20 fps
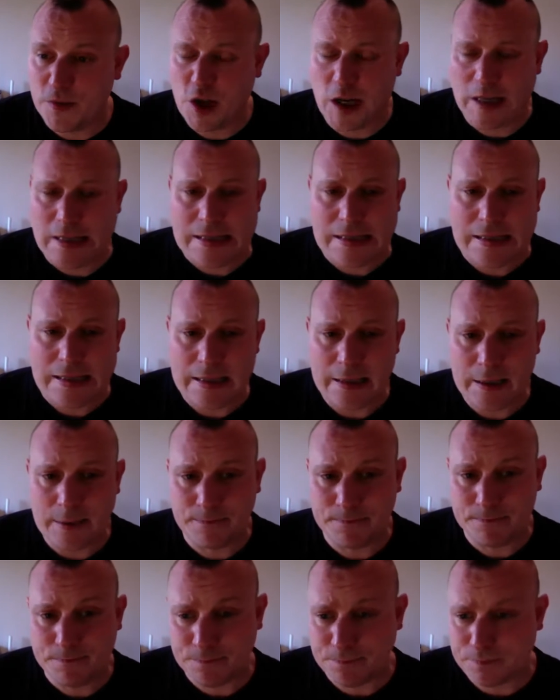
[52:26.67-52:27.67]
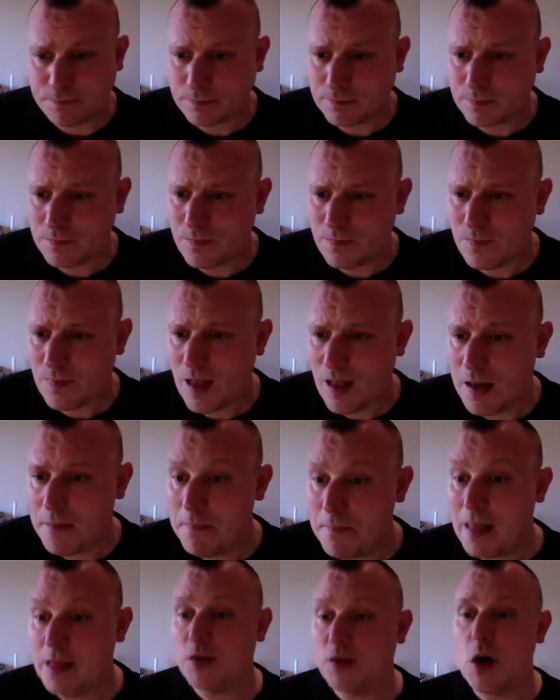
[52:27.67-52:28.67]
Jackie says,
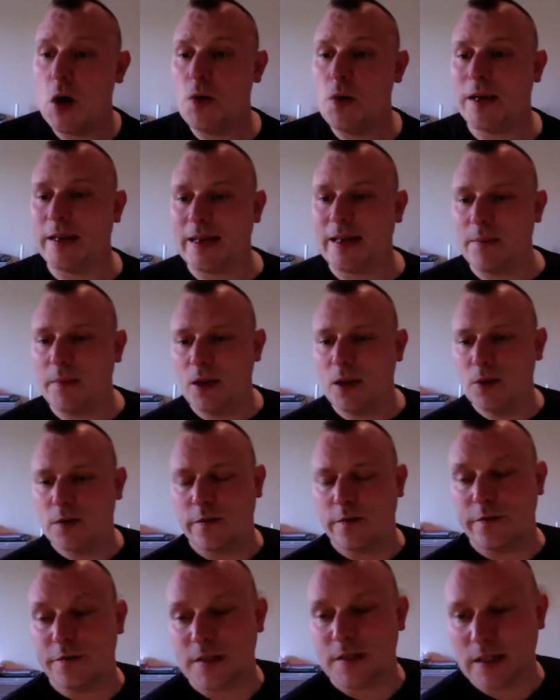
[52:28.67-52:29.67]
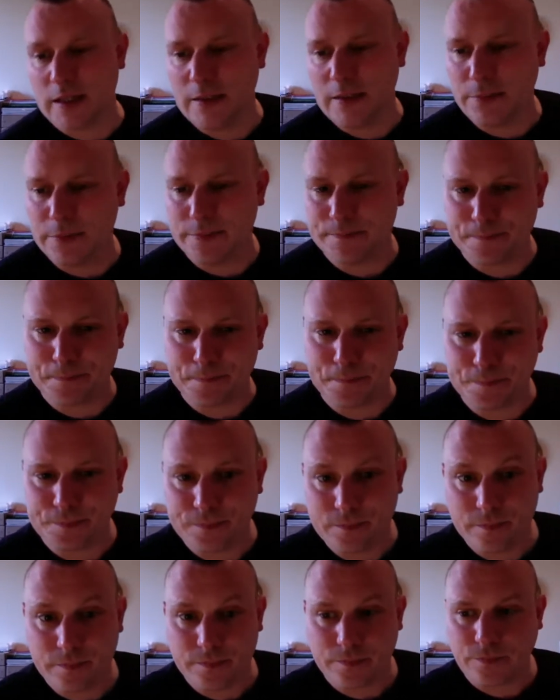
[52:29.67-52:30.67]
melatonin can be useful for sleep.
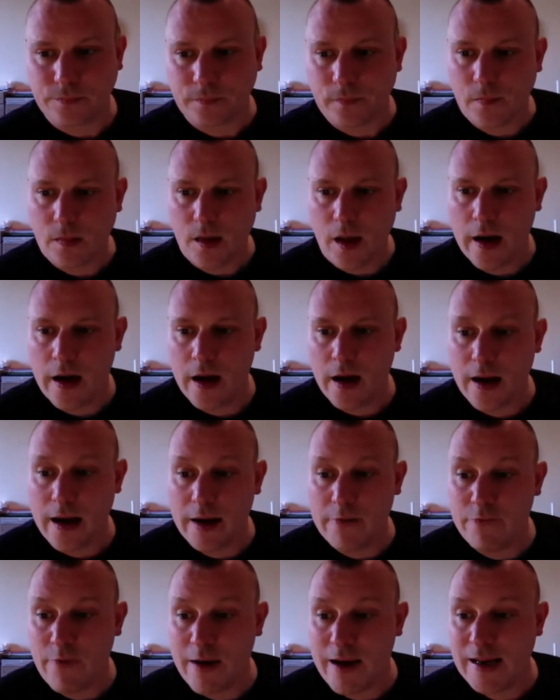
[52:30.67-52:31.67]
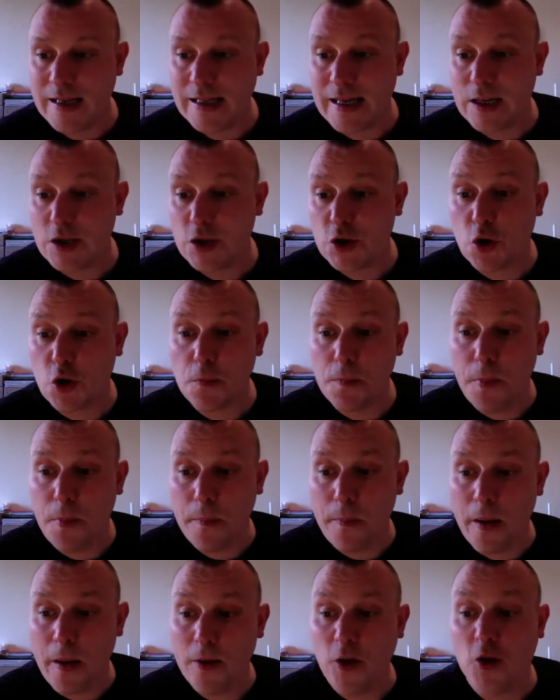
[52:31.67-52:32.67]
It resets
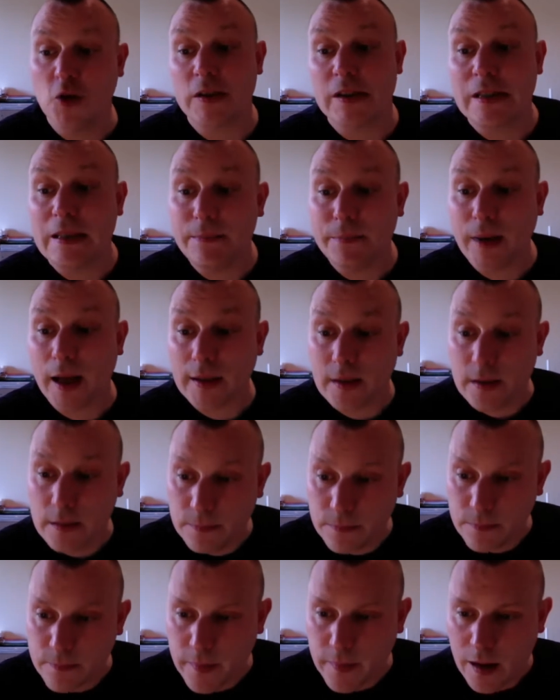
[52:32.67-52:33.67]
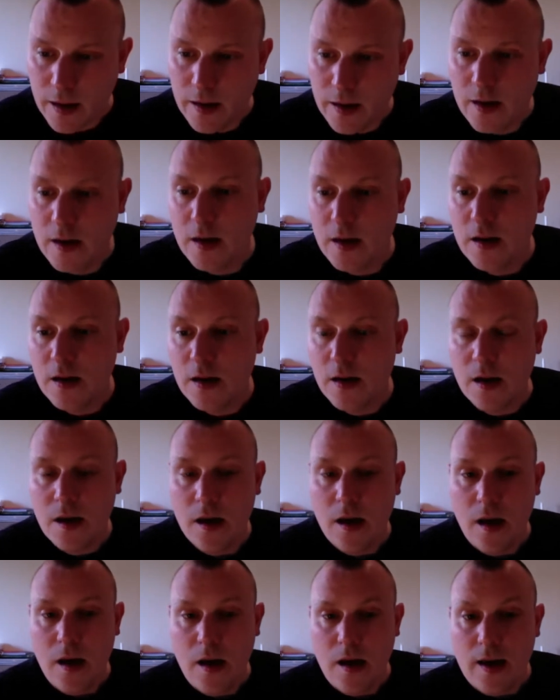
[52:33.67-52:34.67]
your sleep pattern.
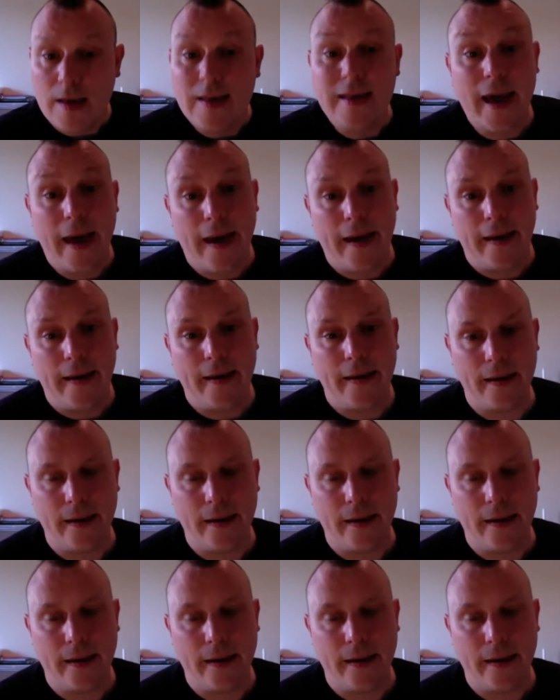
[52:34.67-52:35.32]
Yeah,